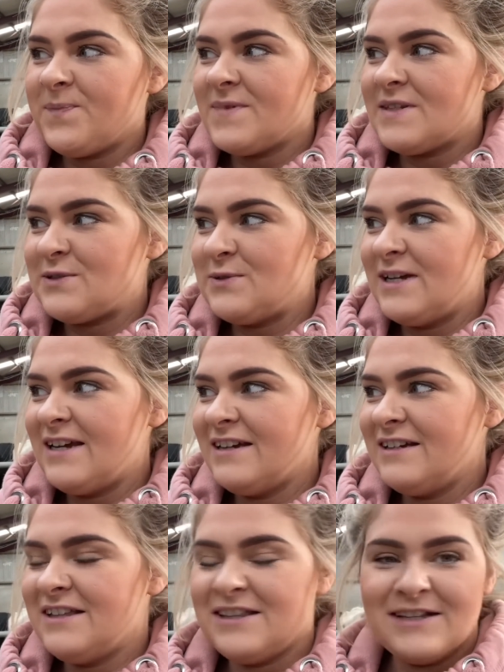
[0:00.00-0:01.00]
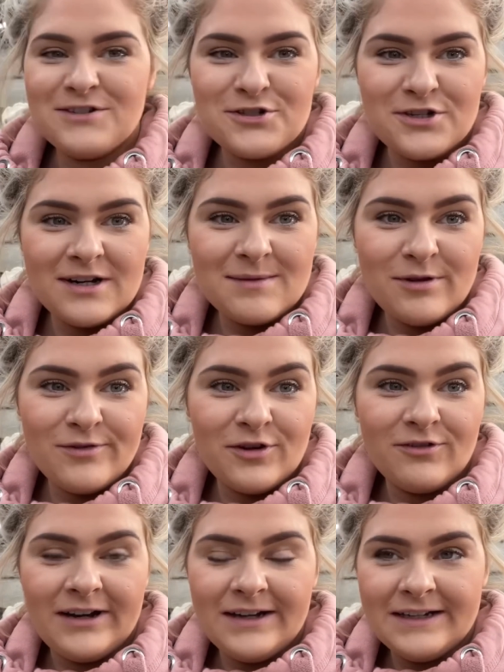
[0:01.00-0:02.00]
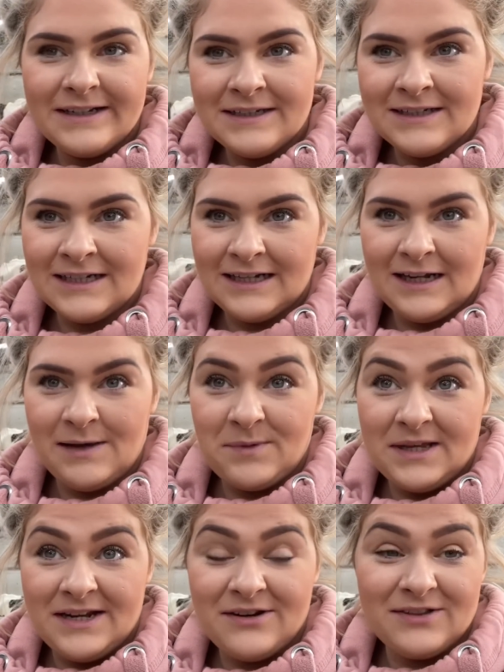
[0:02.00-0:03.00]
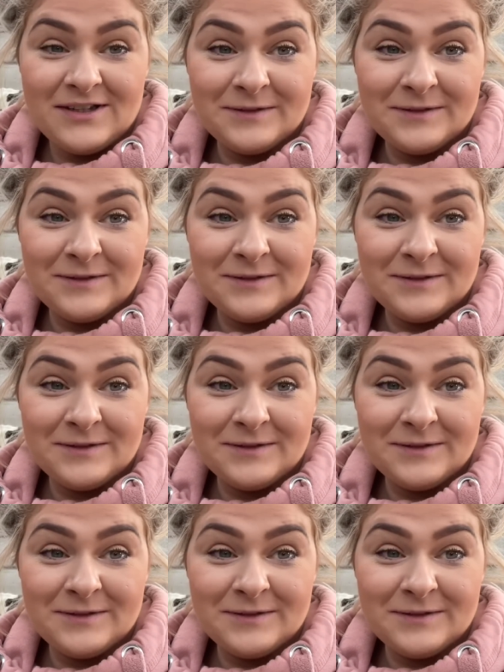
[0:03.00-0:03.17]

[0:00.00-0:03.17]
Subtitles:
So yeah, things are starting to move on rightly. You can hear